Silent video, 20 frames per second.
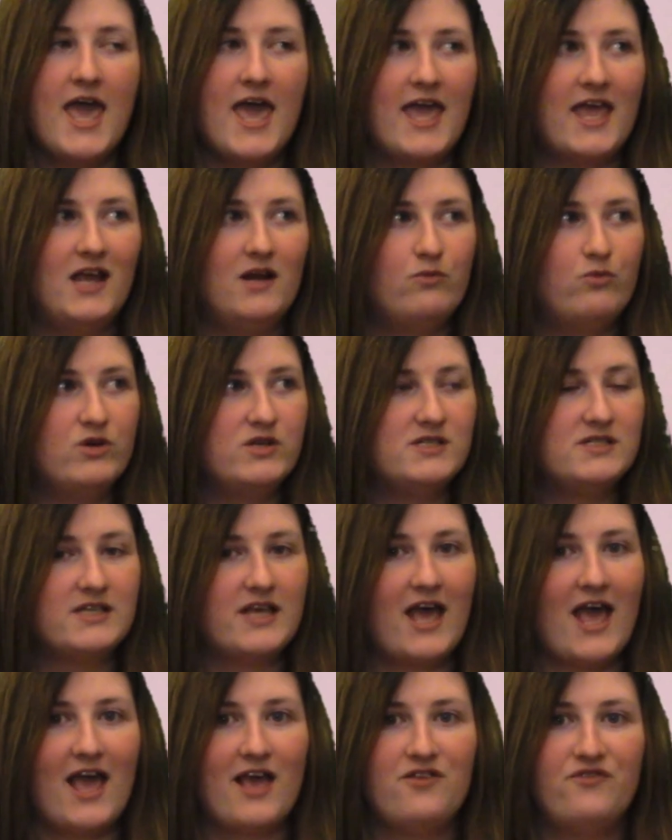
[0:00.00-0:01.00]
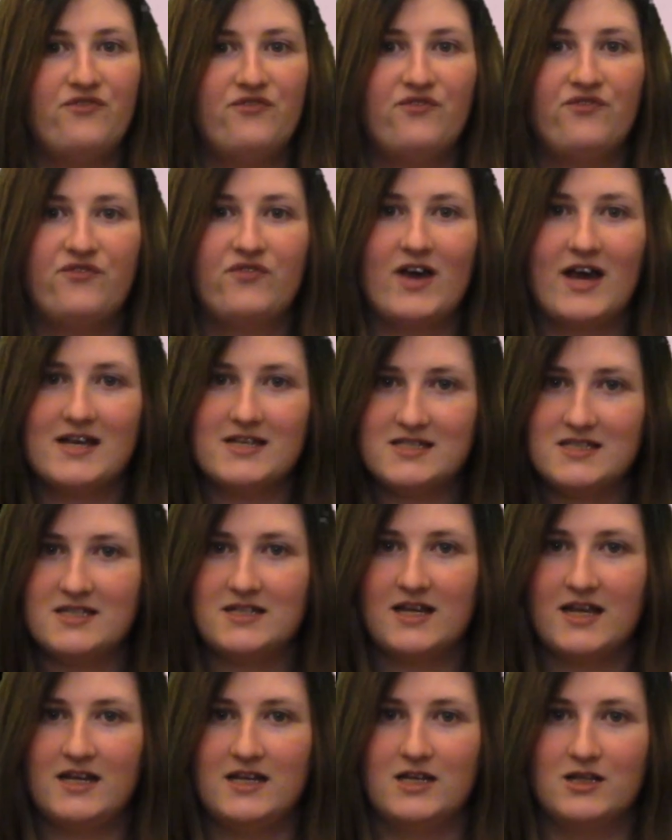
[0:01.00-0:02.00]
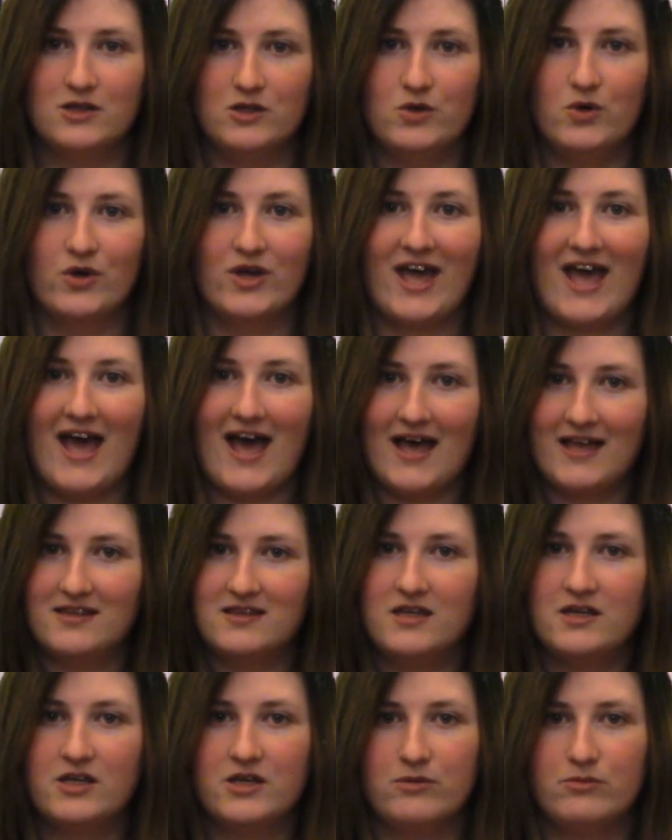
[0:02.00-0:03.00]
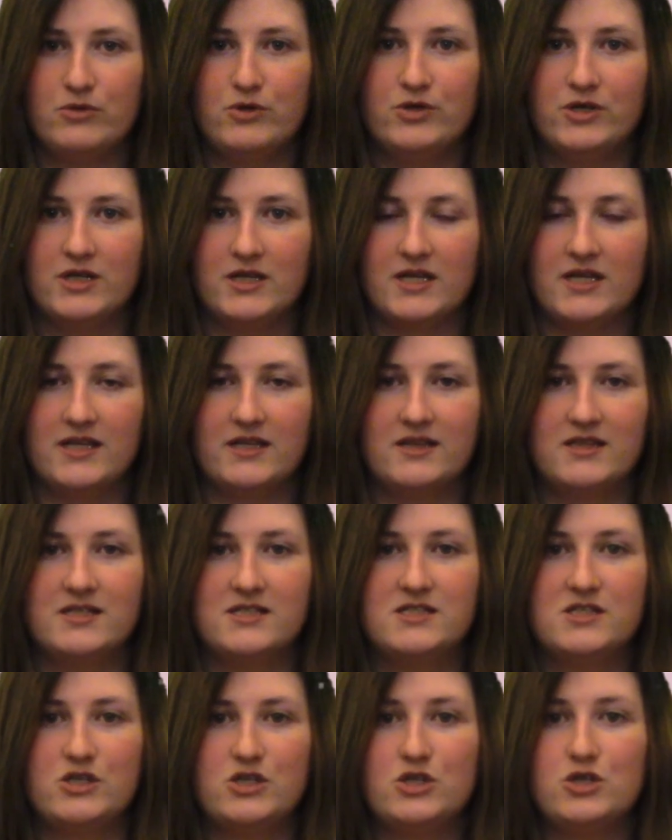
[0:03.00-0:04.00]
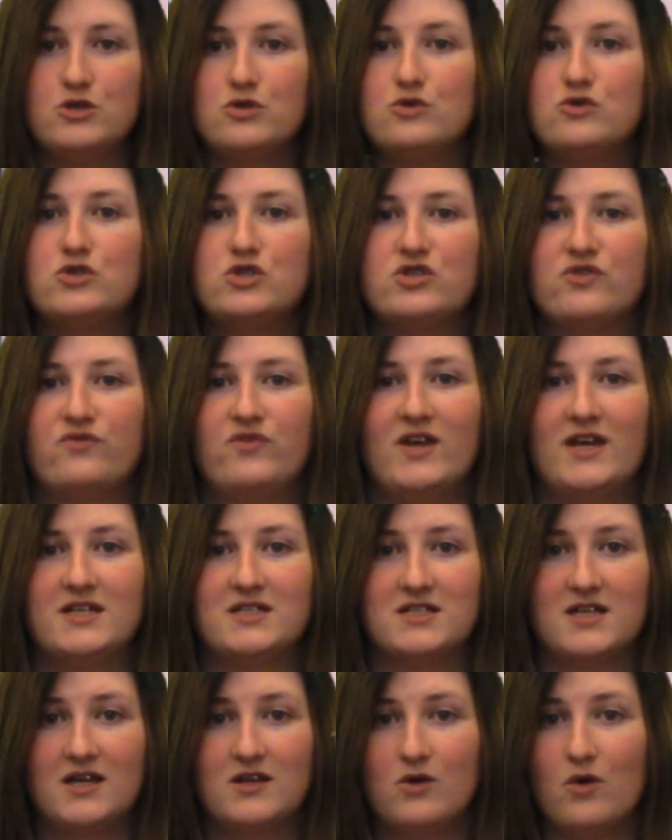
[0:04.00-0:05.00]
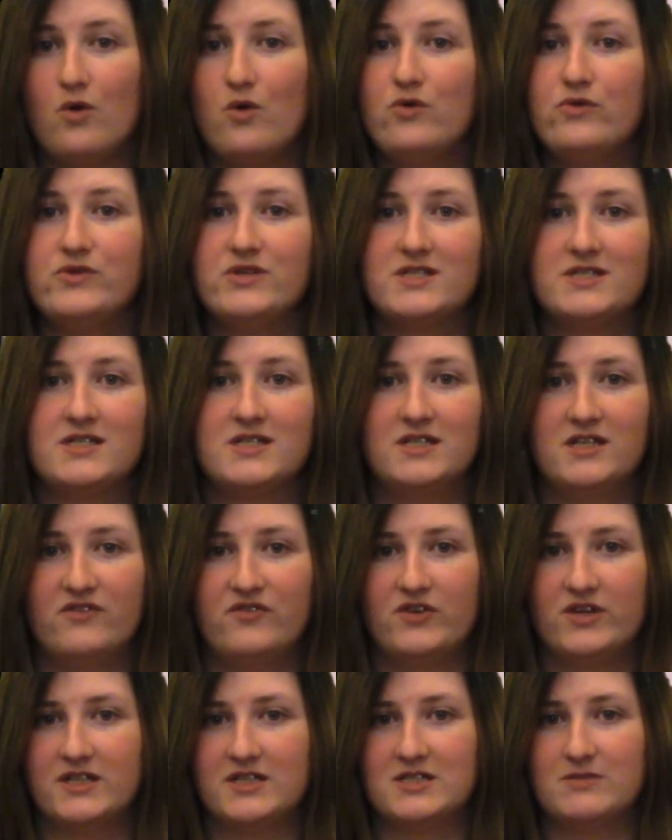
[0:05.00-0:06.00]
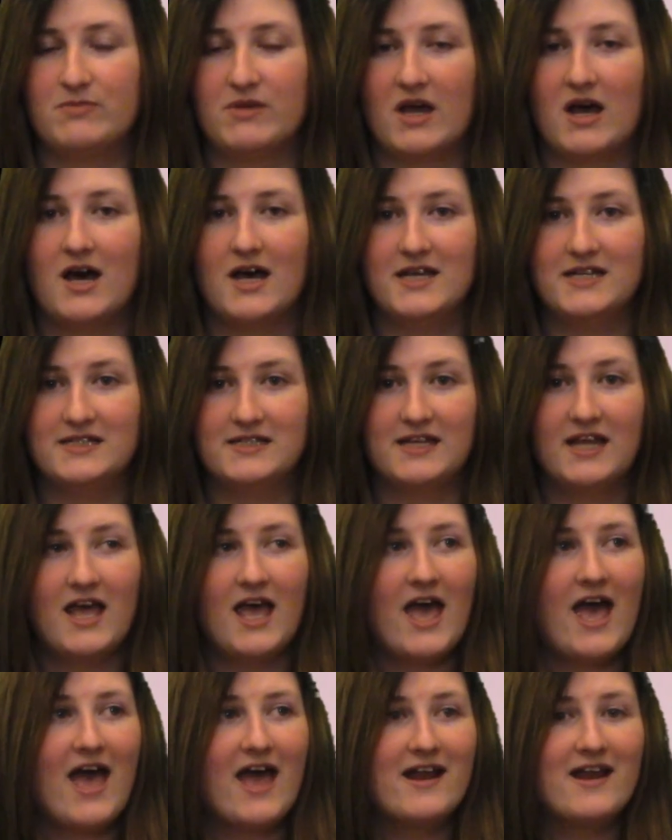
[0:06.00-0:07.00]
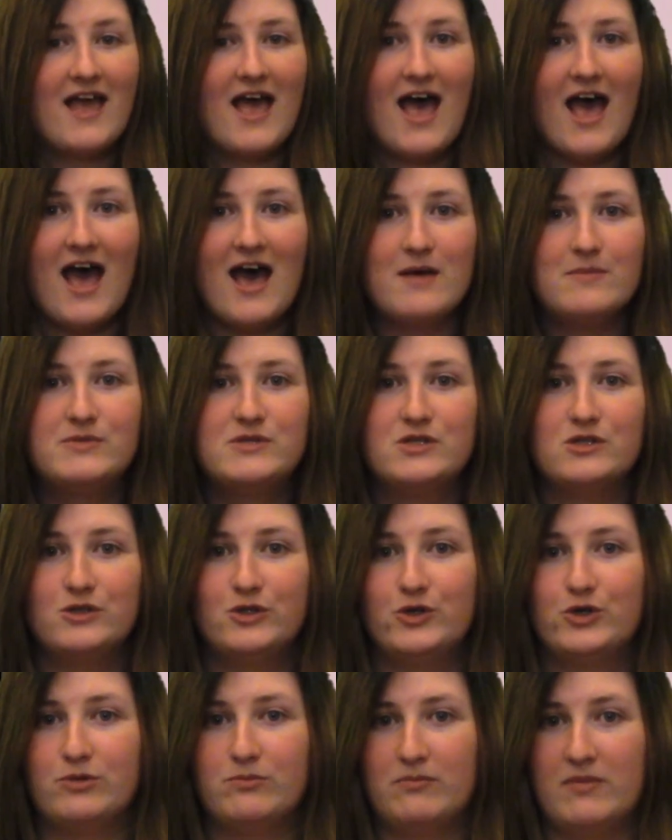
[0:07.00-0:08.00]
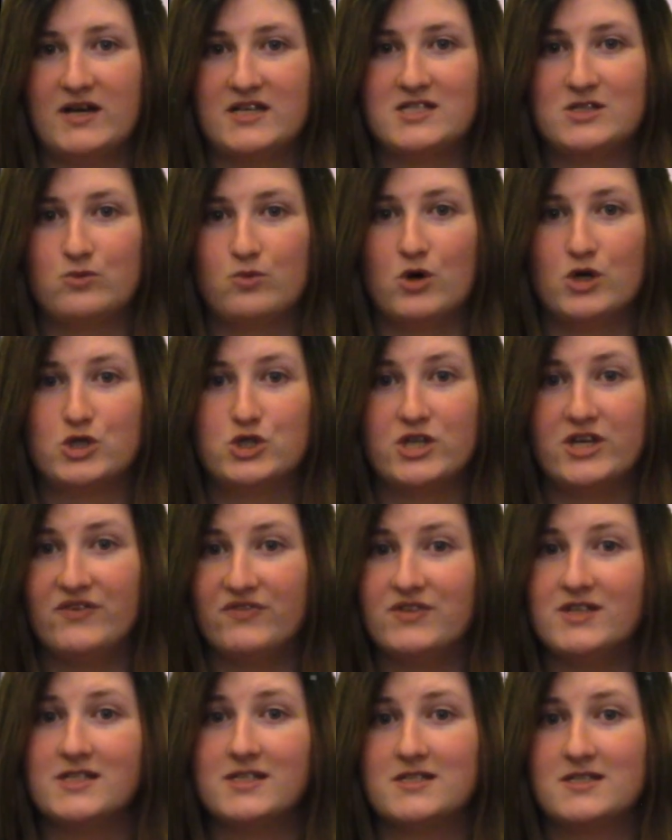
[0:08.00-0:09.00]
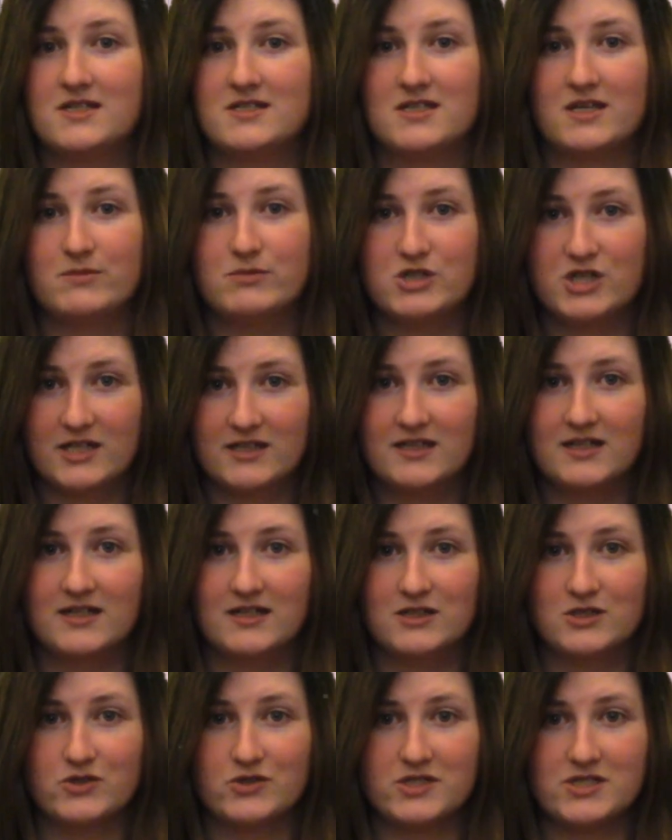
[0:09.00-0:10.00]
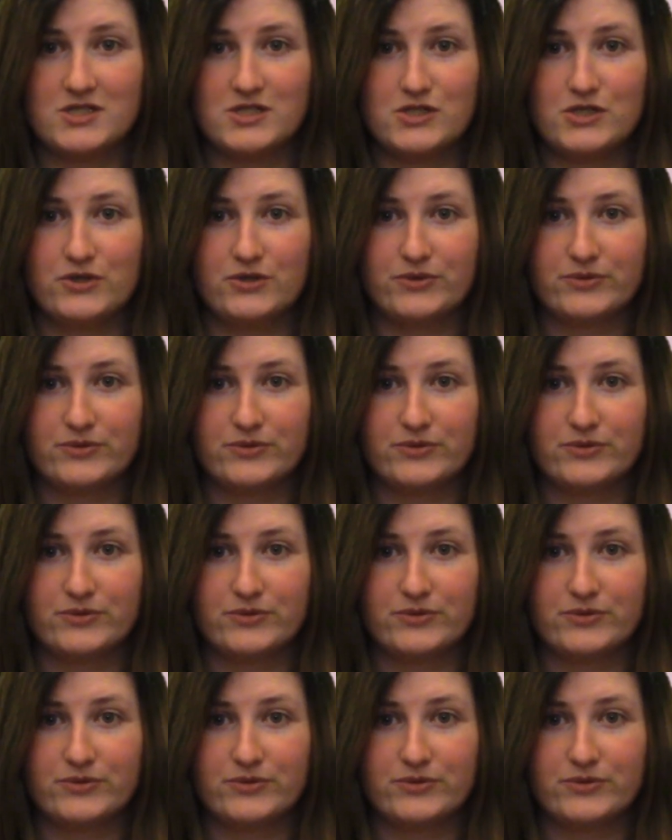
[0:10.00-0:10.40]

It was a fascinating look at the community, this huge event and all the significance behind it, an absolute must watch if this is a subject that interests you.